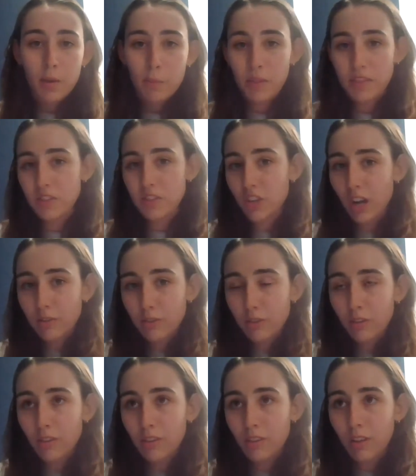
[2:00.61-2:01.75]
But the
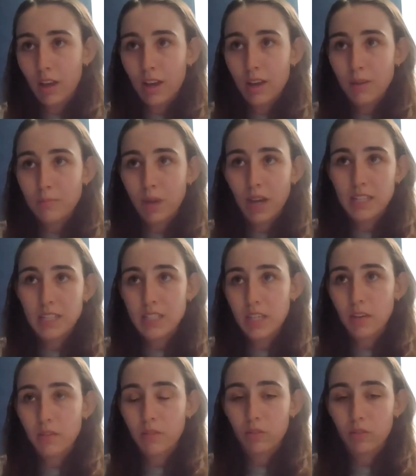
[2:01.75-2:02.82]
general idea of the